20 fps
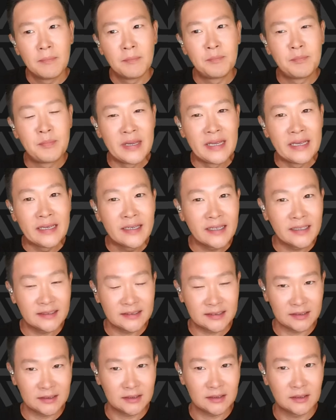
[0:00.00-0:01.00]

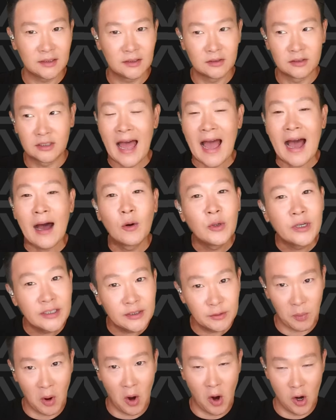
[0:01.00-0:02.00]
biggest,
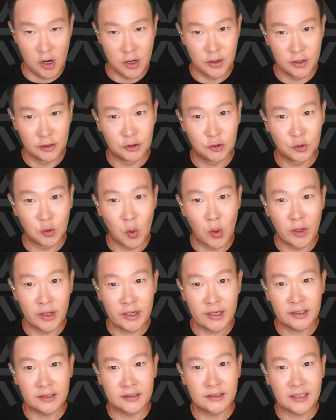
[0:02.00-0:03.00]
loudest part of the
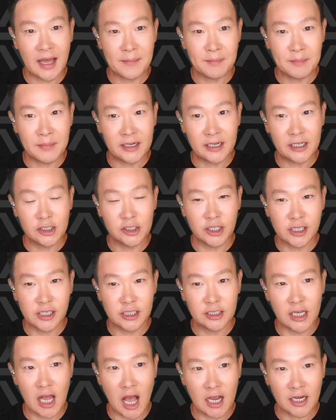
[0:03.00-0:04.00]
story, is that Min Hee-jin is
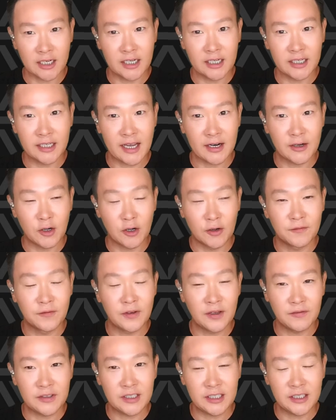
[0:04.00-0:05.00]
not going to get her
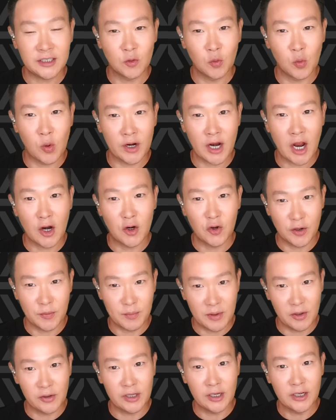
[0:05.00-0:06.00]
$50 to $100
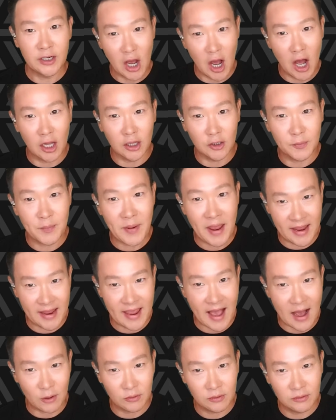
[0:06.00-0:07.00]
million
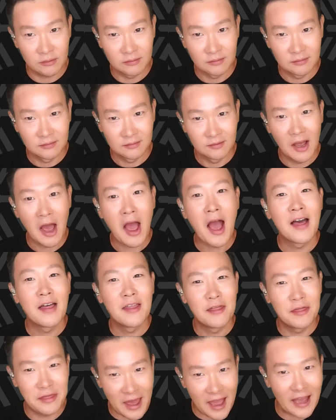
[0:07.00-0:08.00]
payout.
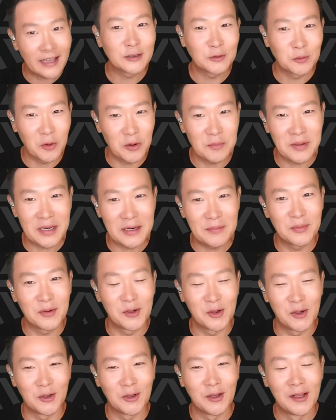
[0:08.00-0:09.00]
That's what
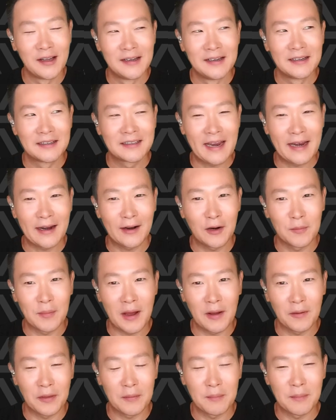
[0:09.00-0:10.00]
people care
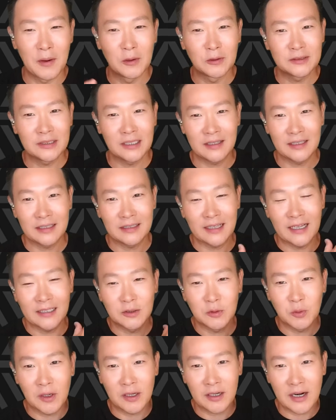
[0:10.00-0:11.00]
about the most. I think
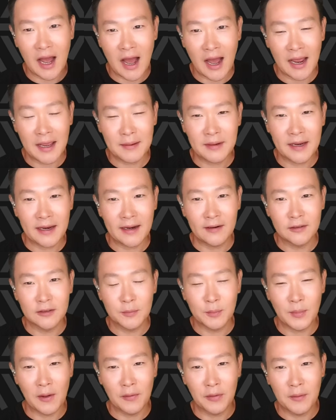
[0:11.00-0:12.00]
that's what HYBE cares
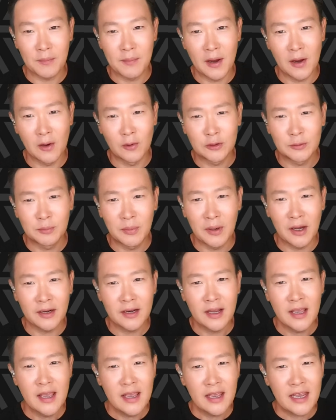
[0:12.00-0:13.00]
about the most. But
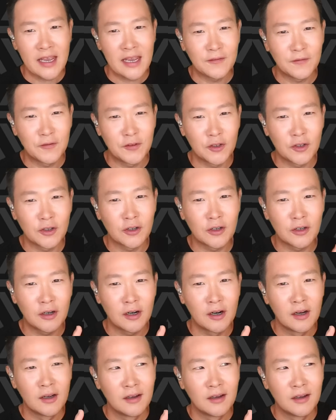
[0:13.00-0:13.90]
if you're,